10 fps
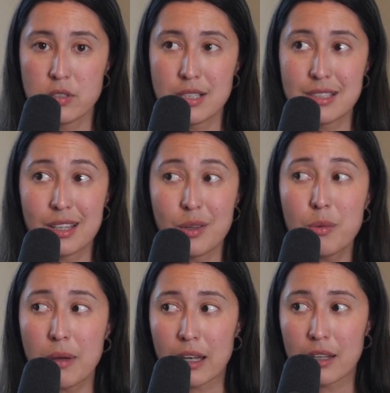Just
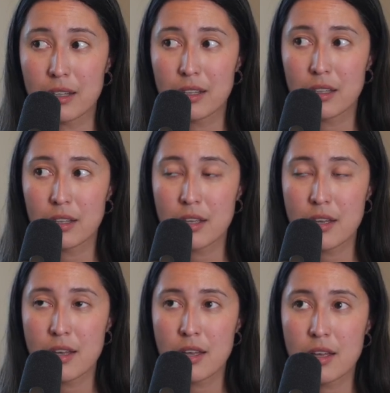human.
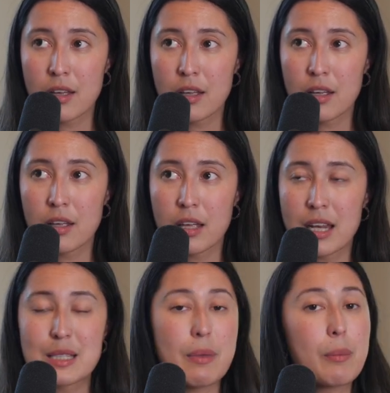
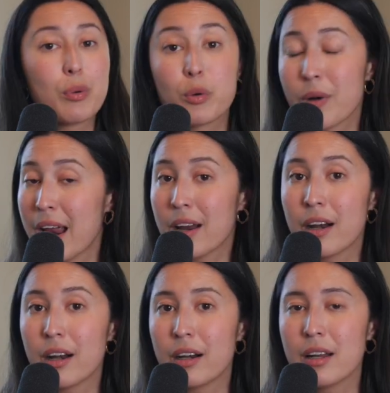It is my
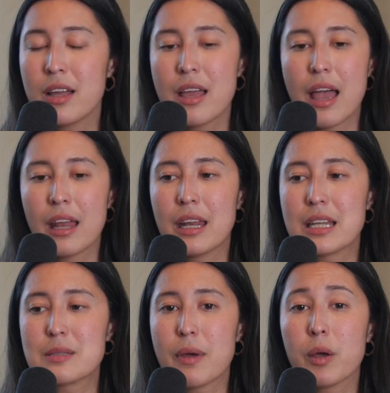prayer and
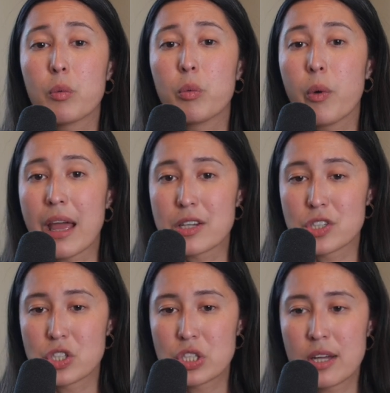it is my
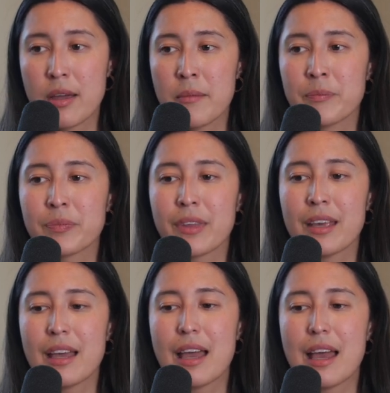wish
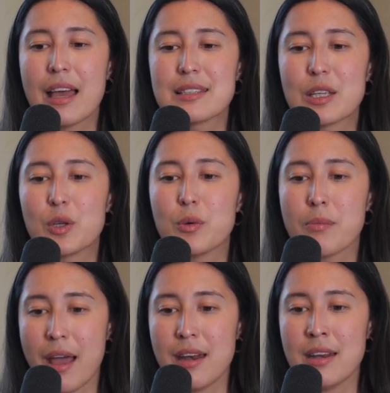as a
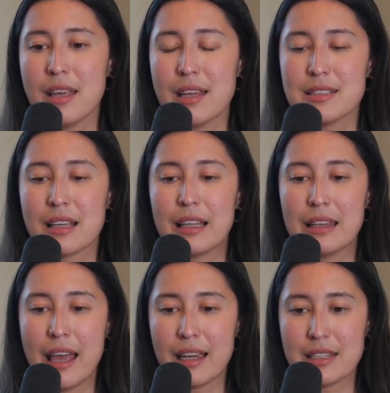humanity, as a
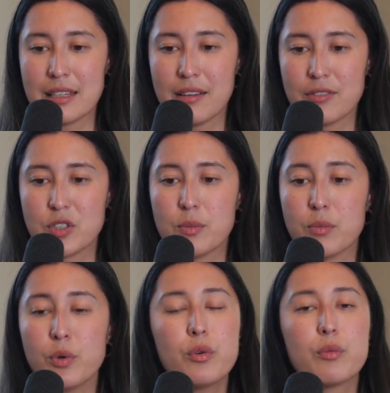collective, to
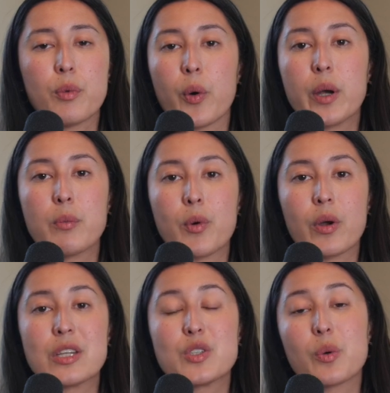move more and more
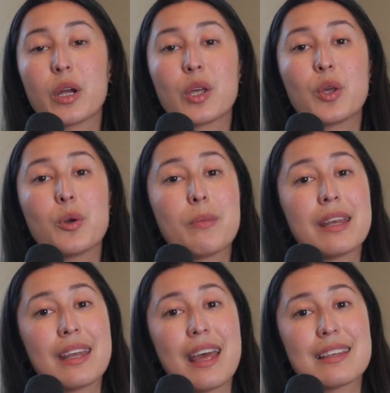into our
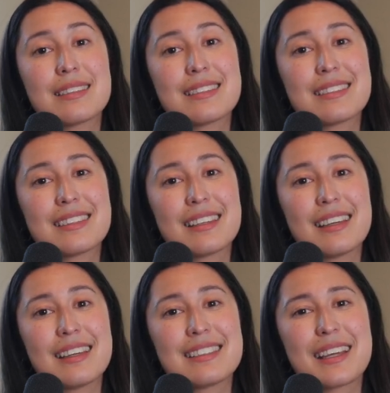humanness,
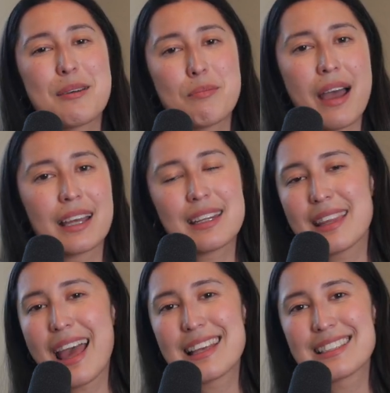to come back into
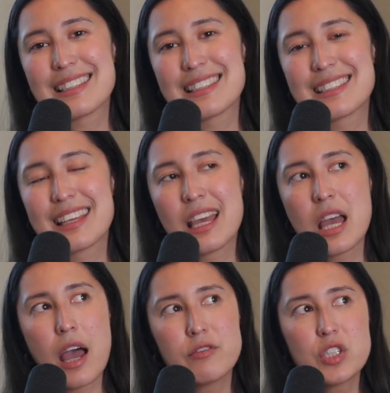the essence
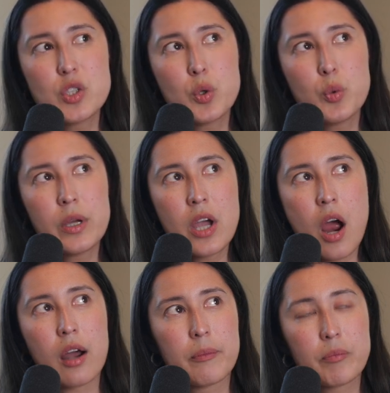of just who we
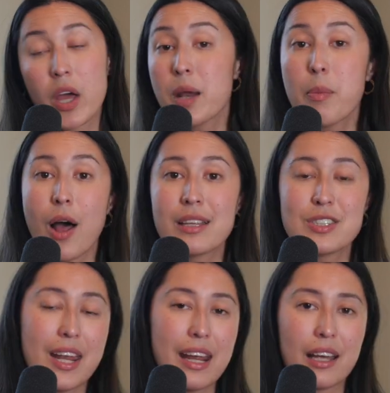are,
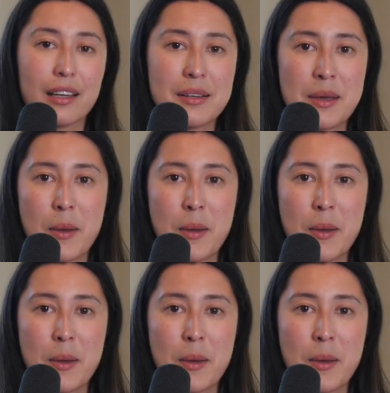unapologetic.